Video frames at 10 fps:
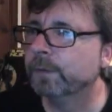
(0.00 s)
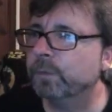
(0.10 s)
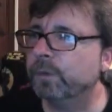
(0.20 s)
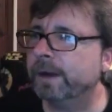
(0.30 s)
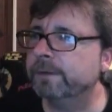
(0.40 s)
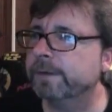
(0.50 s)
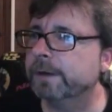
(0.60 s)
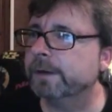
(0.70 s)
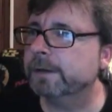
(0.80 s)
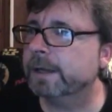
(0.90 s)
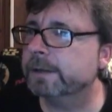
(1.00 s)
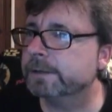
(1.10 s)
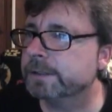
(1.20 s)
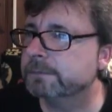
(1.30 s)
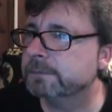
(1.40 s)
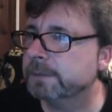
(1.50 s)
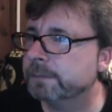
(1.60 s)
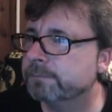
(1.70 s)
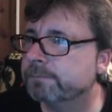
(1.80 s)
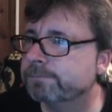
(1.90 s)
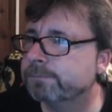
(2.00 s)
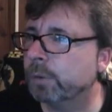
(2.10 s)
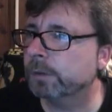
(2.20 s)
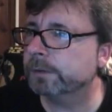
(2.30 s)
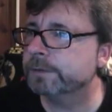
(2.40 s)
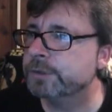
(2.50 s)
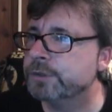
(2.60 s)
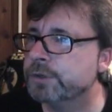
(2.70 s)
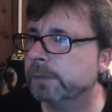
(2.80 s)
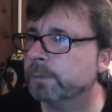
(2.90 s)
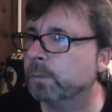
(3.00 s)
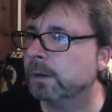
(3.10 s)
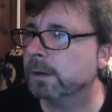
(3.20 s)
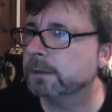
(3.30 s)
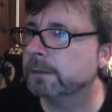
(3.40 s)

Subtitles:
Frankfurter, that is an important German word.